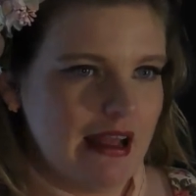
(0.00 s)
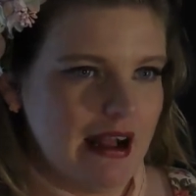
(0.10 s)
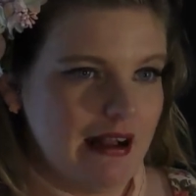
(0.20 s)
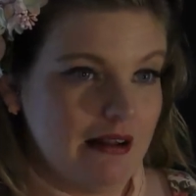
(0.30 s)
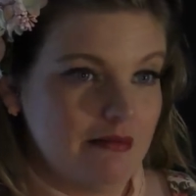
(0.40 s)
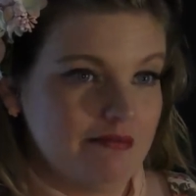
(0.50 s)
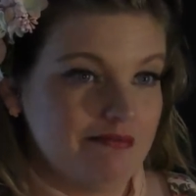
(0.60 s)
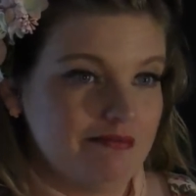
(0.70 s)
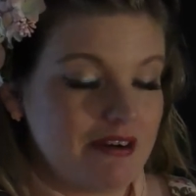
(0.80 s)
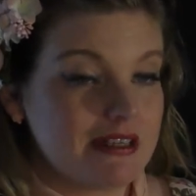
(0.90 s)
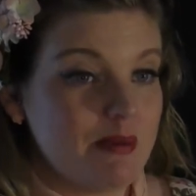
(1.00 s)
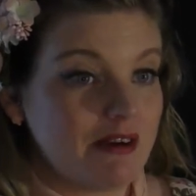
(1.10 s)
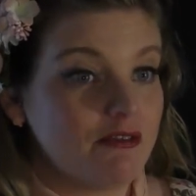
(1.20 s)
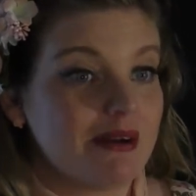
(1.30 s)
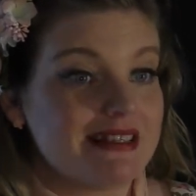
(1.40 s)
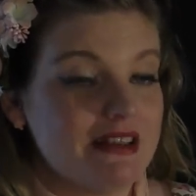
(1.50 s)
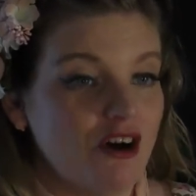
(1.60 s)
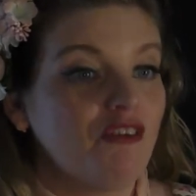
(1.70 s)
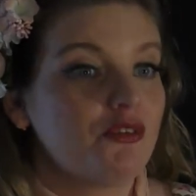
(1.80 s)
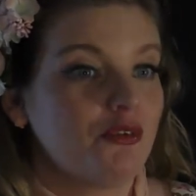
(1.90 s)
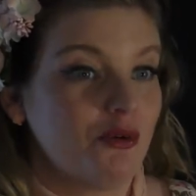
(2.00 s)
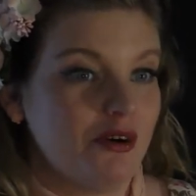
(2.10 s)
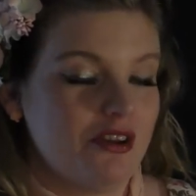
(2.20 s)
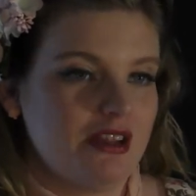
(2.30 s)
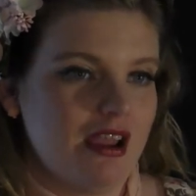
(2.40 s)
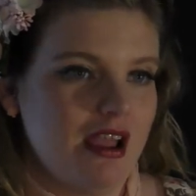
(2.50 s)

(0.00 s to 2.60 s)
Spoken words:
my respect for myself soared.